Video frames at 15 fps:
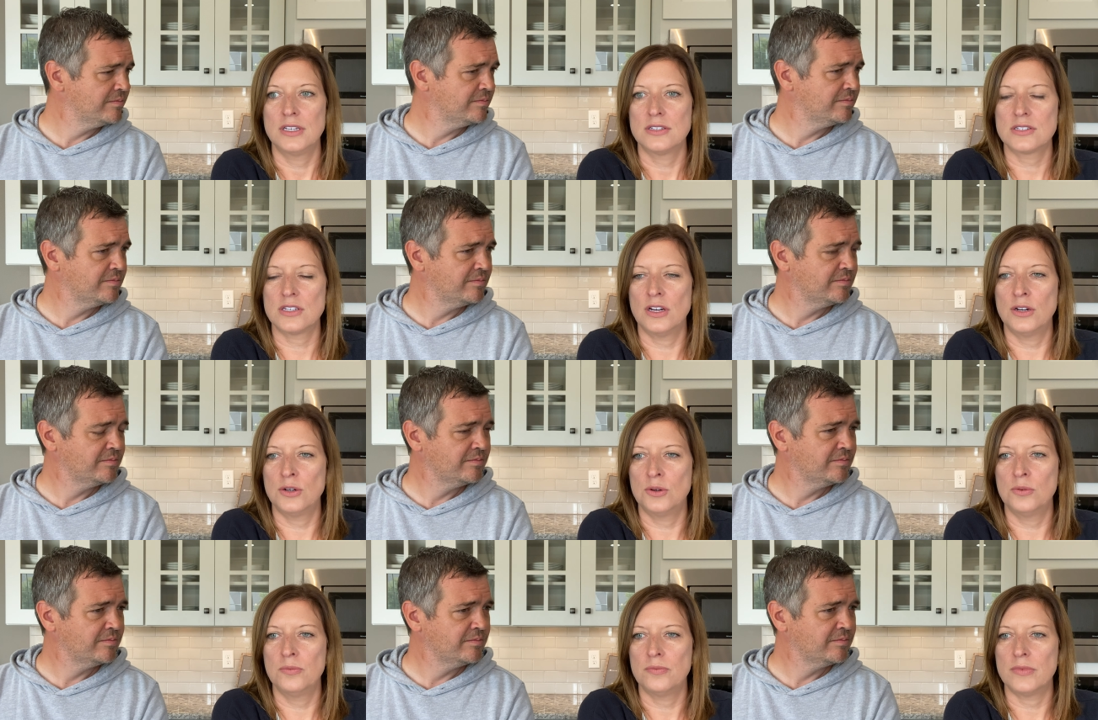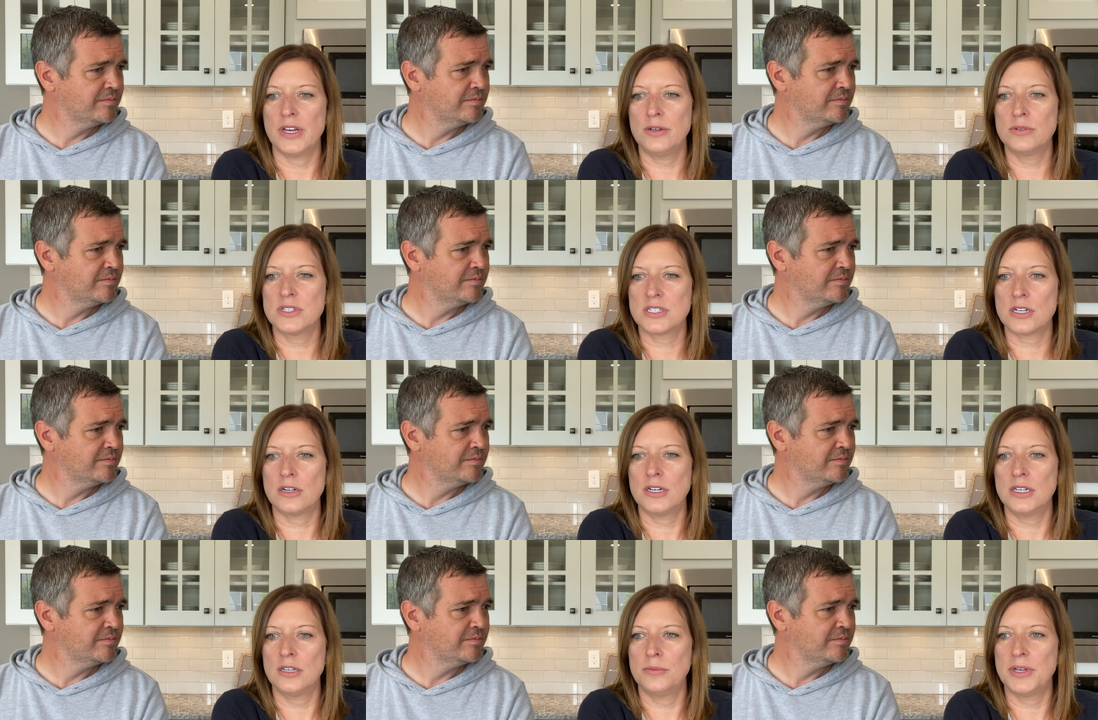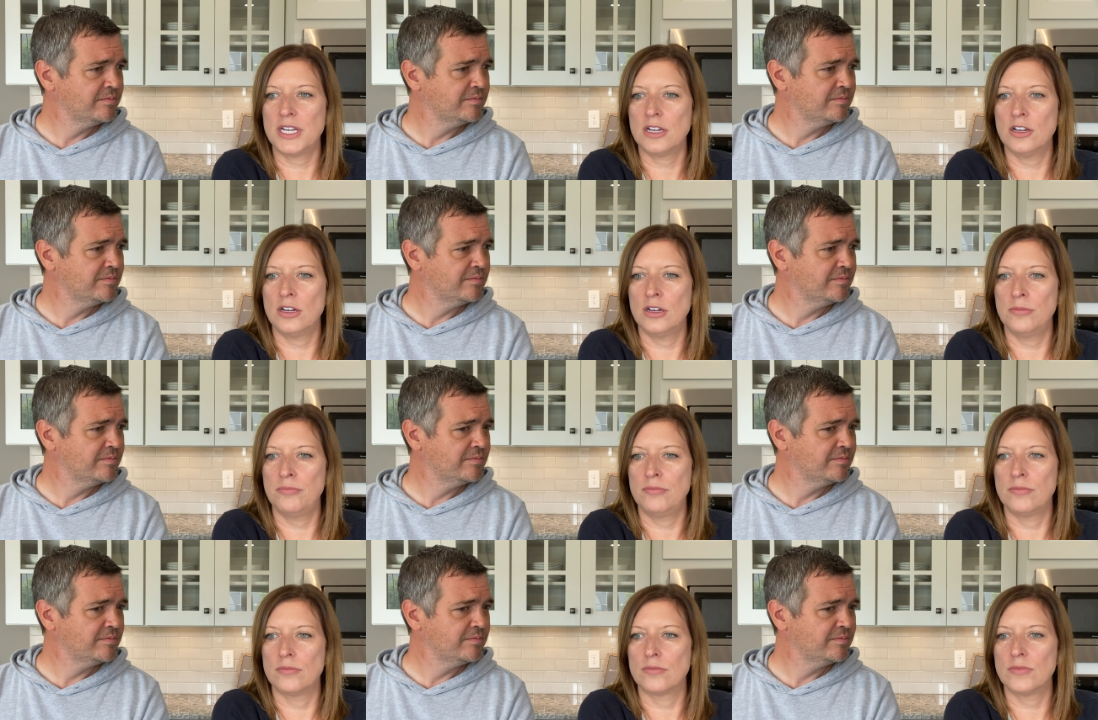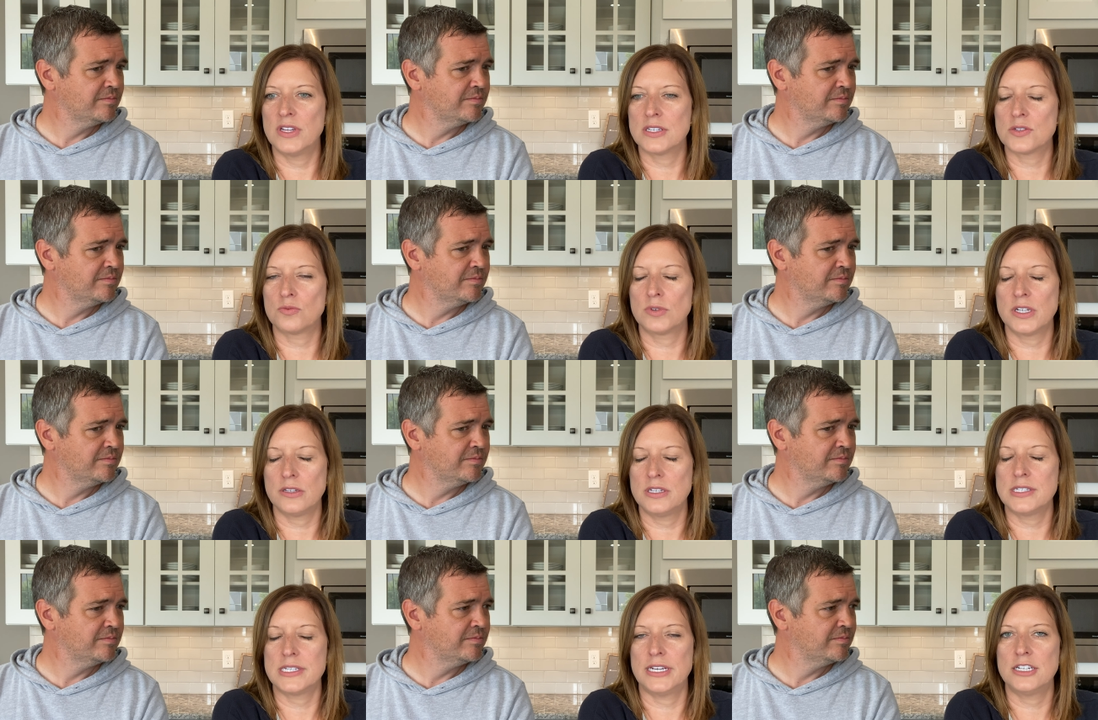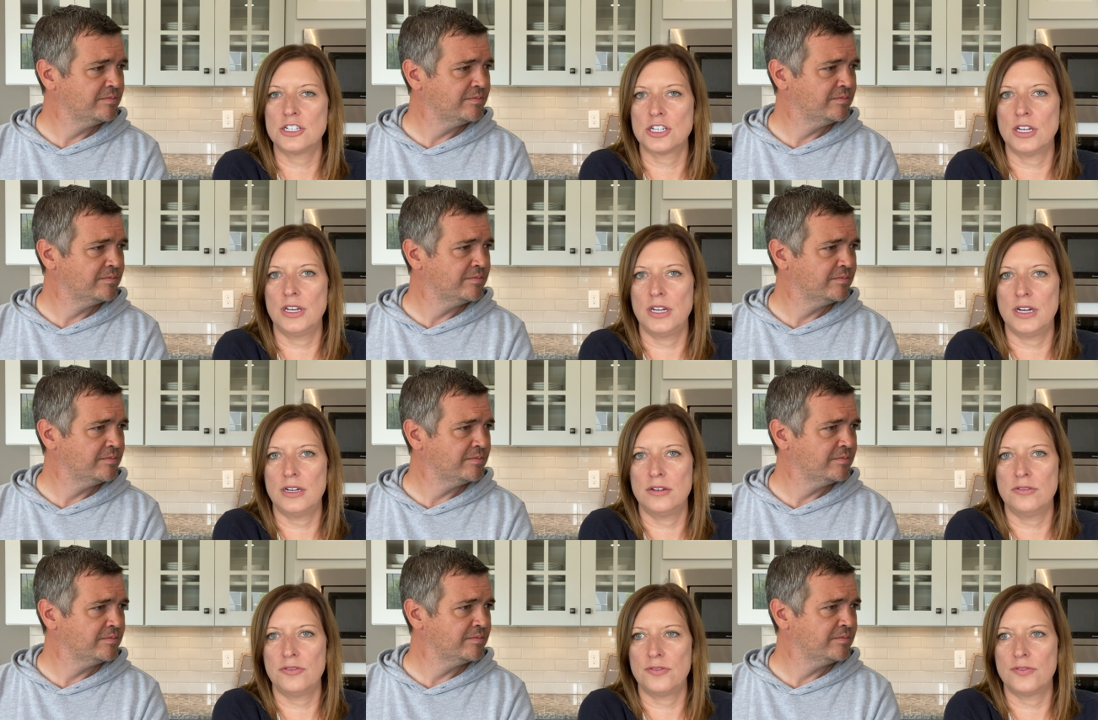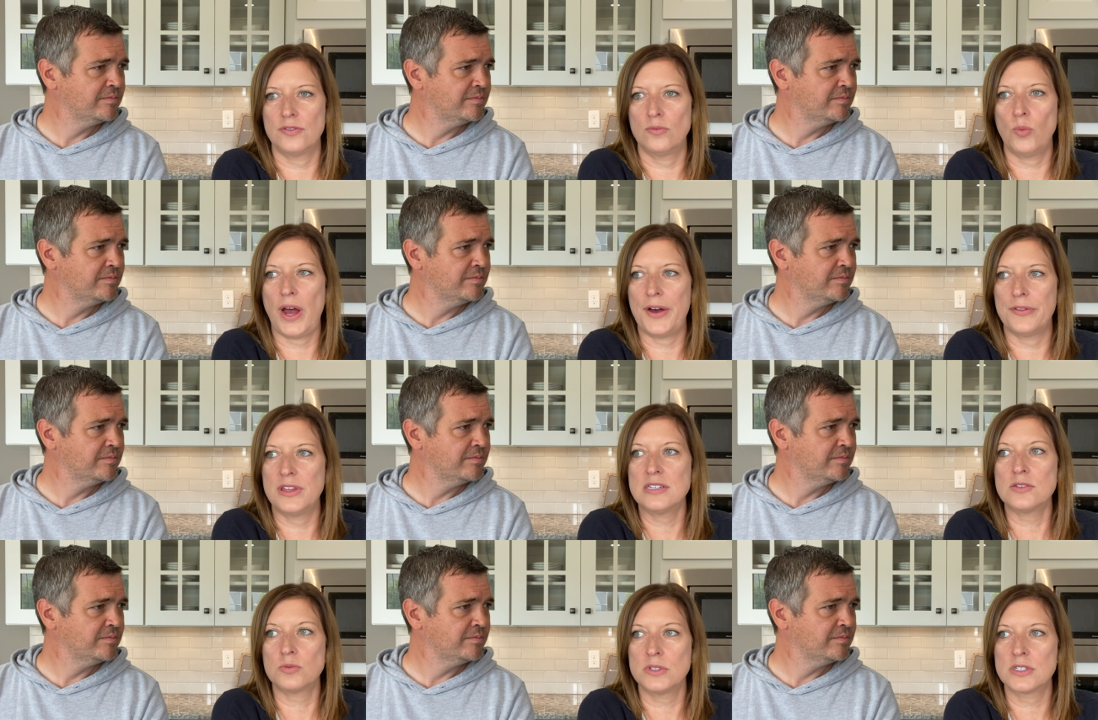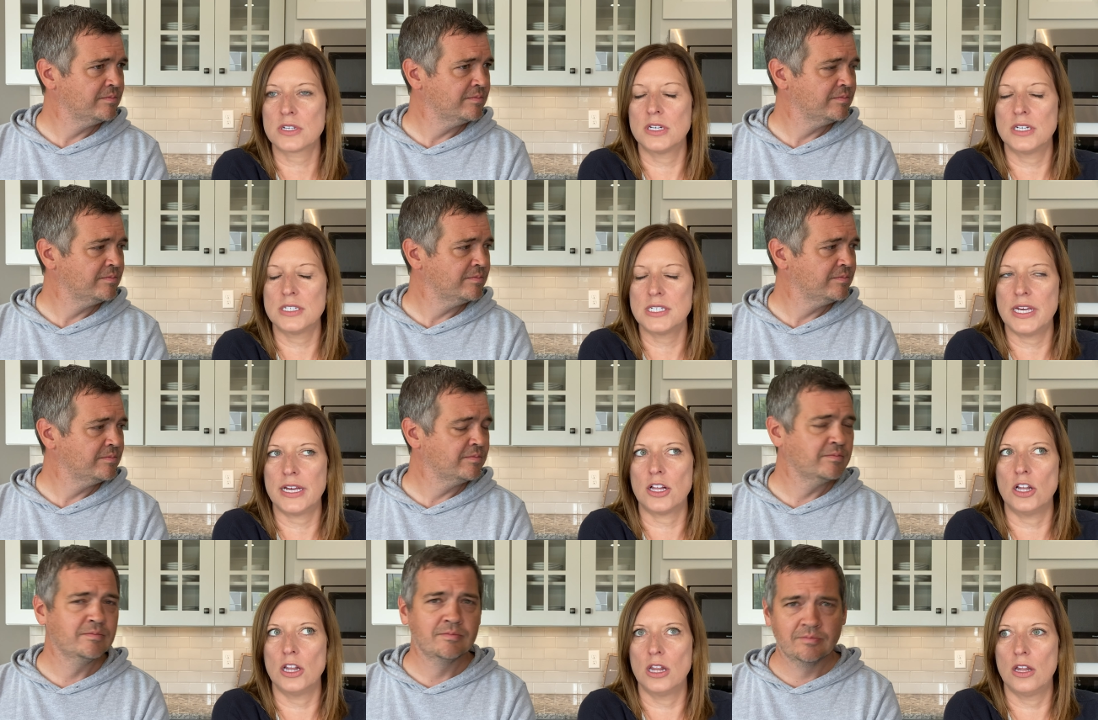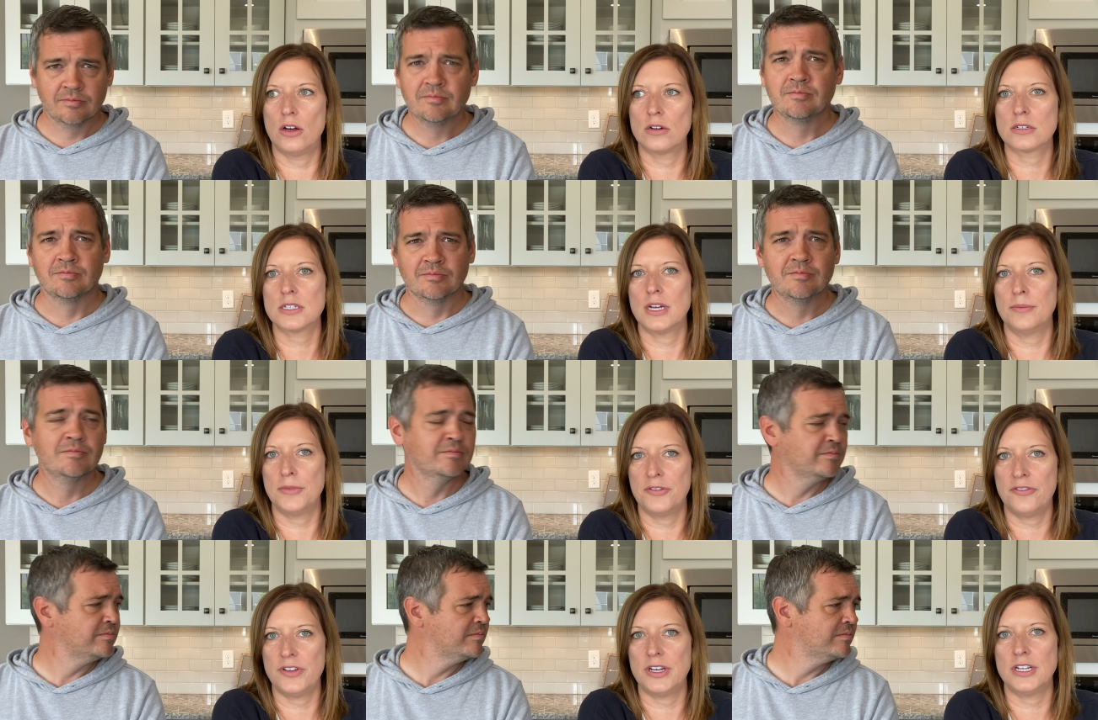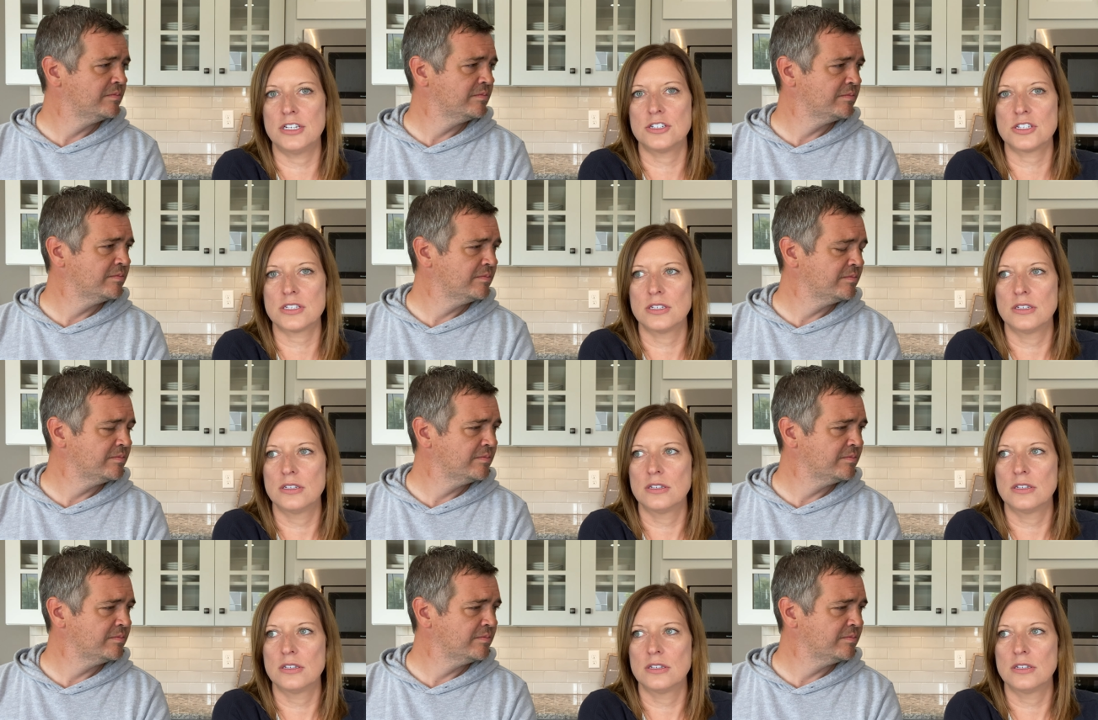Speaker 1: So it was starting to become this realization of, wow, this one's gonna take a long time to finish.